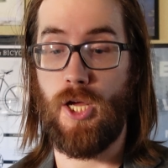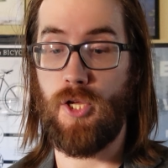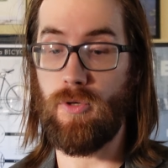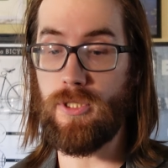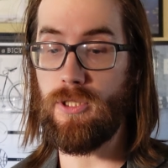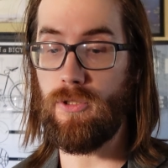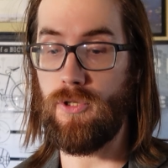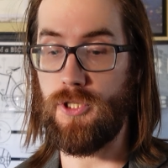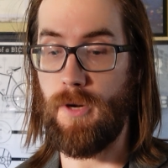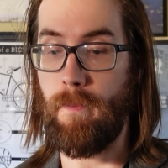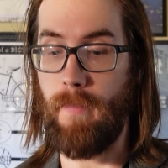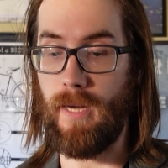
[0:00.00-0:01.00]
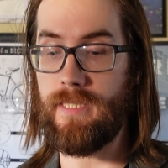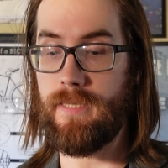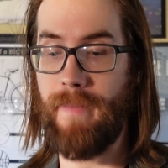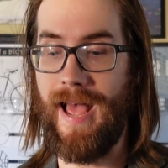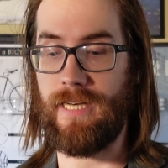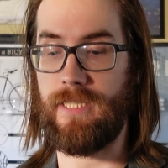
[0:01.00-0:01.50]
Your solution must
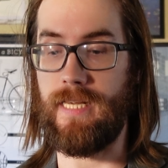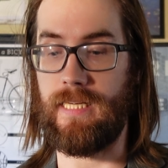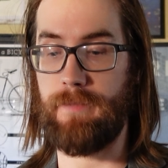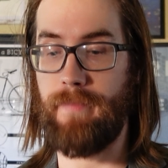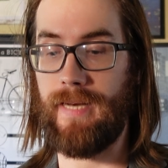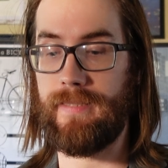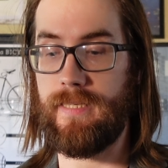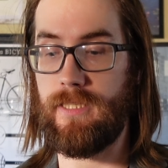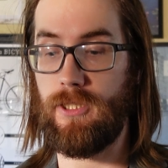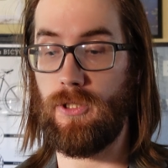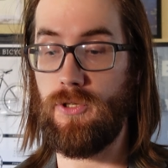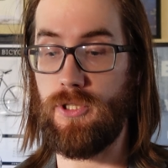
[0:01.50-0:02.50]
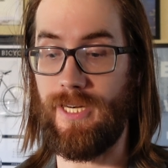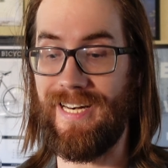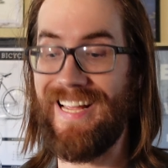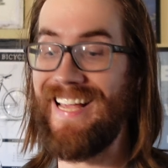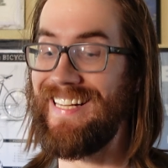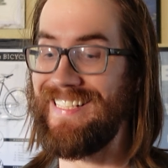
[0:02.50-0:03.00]
match the expected solution
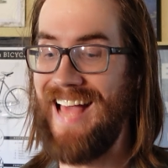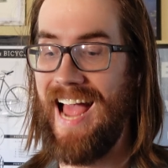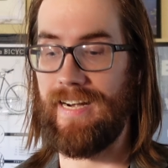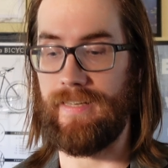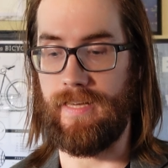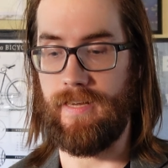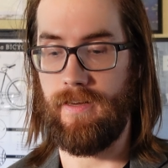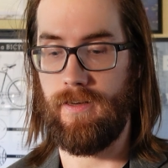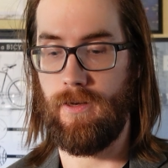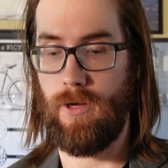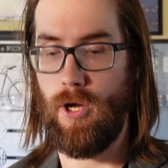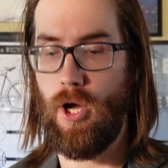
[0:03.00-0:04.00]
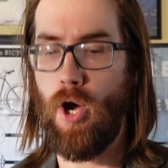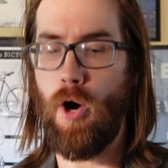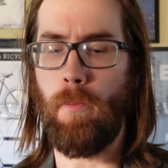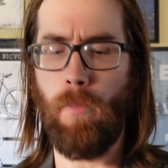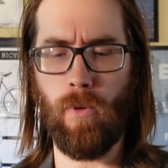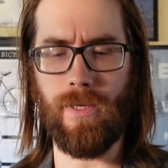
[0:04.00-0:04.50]
exactly.
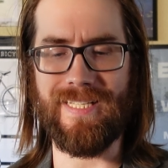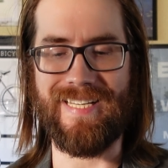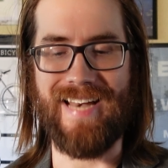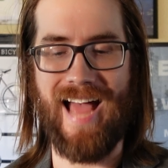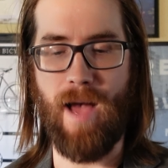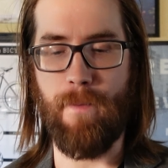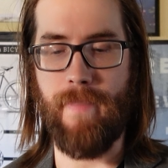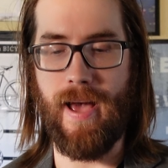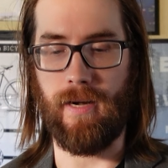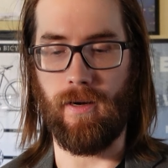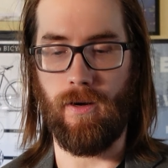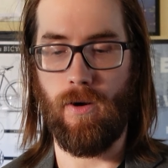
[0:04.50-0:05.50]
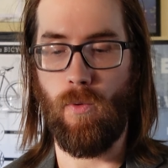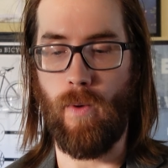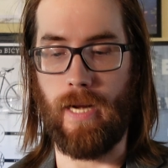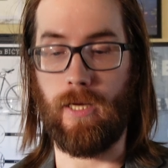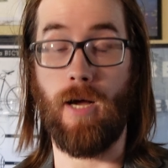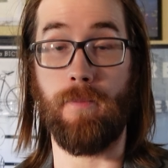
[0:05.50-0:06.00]
More is not better when
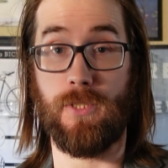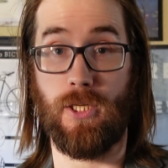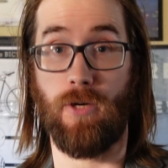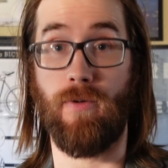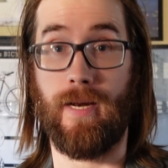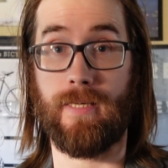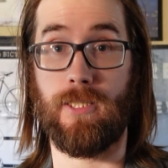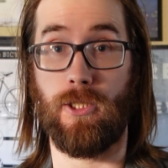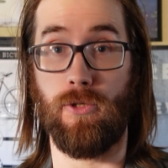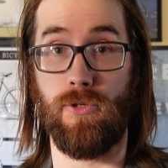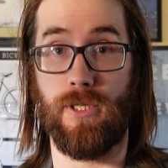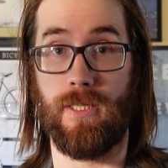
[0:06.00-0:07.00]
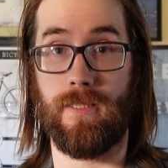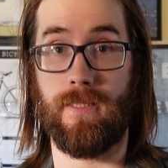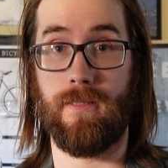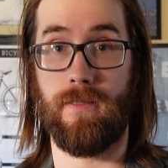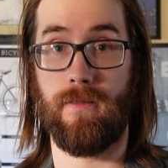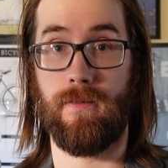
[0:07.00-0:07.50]
it comes to correct solutions.